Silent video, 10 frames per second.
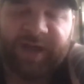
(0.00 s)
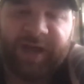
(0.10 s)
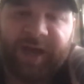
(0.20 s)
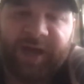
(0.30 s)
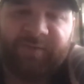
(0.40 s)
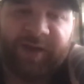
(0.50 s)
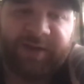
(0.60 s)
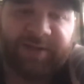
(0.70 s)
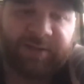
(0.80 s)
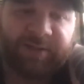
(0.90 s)
I have
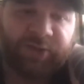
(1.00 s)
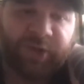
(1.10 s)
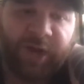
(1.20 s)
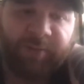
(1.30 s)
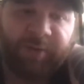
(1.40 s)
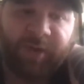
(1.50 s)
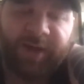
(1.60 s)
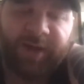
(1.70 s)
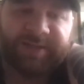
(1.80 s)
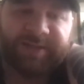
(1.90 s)
had to drop
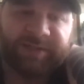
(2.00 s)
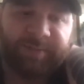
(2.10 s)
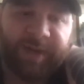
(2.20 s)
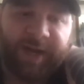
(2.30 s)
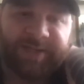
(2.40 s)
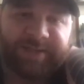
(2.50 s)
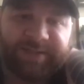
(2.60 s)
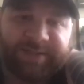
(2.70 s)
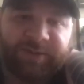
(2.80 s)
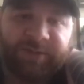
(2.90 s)
clients in the past
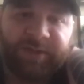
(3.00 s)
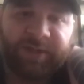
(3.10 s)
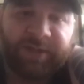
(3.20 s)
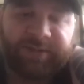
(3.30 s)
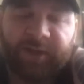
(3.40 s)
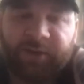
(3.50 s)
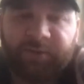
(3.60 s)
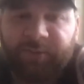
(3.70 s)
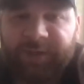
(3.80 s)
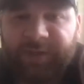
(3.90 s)
or tell
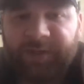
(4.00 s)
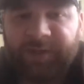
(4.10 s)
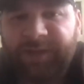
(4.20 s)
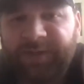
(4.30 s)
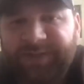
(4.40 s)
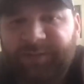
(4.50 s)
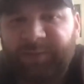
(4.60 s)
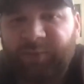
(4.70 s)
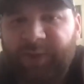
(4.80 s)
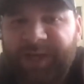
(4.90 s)
them we need to go
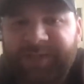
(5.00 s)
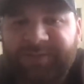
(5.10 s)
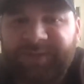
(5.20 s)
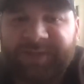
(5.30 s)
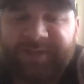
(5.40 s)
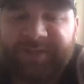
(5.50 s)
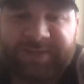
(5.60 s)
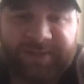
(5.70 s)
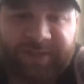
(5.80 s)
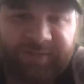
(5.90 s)
separate ways
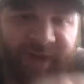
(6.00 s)
because of how